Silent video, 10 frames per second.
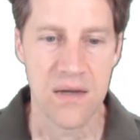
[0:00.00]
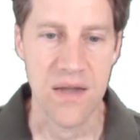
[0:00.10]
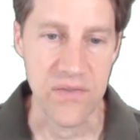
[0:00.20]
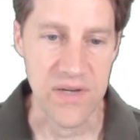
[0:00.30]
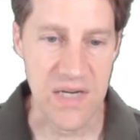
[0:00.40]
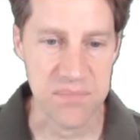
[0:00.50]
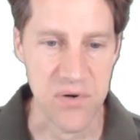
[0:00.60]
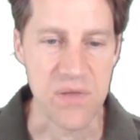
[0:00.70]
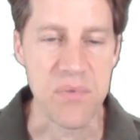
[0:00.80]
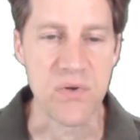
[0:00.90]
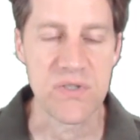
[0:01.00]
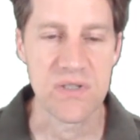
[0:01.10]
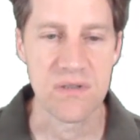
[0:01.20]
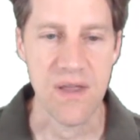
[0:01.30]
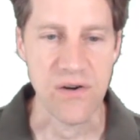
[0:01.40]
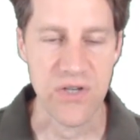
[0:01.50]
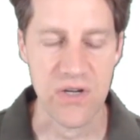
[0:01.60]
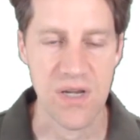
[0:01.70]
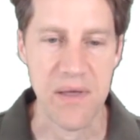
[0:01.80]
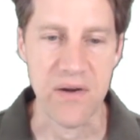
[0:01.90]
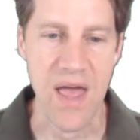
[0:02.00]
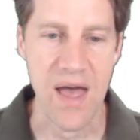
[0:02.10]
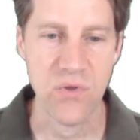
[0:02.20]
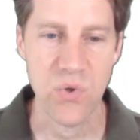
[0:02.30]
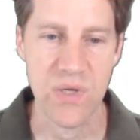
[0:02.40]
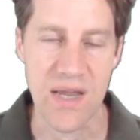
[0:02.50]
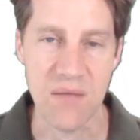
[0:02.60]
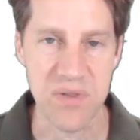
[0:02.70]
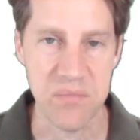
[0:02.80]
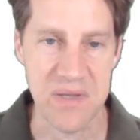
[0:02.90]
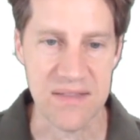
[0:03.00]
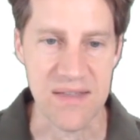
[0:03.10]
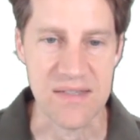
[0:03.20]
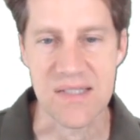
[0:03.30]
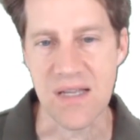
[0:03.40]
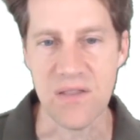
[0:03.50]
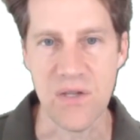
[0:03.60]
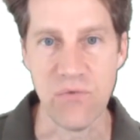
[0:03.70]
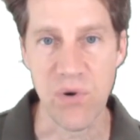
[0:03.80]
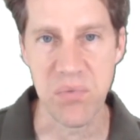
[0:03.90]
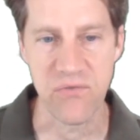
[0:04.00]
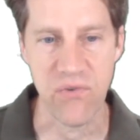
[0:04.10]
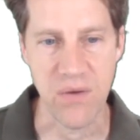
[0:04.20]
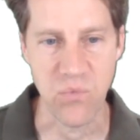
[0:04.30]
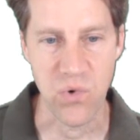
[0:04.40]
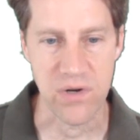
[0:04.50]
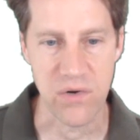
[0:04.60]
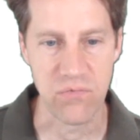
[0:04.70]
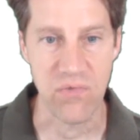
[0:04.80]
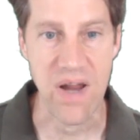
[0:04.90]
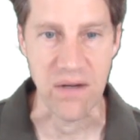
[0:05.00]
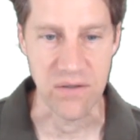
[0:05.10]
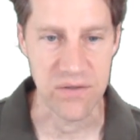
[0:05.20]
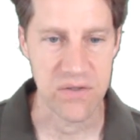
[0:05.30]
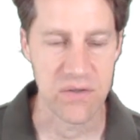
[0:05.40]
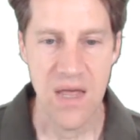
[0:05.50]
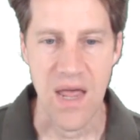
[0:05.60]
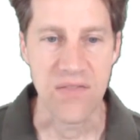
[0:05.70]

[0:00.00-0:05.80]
Now, the next part of the post, they're talking about how you can implement this in the Ruby framework Rails.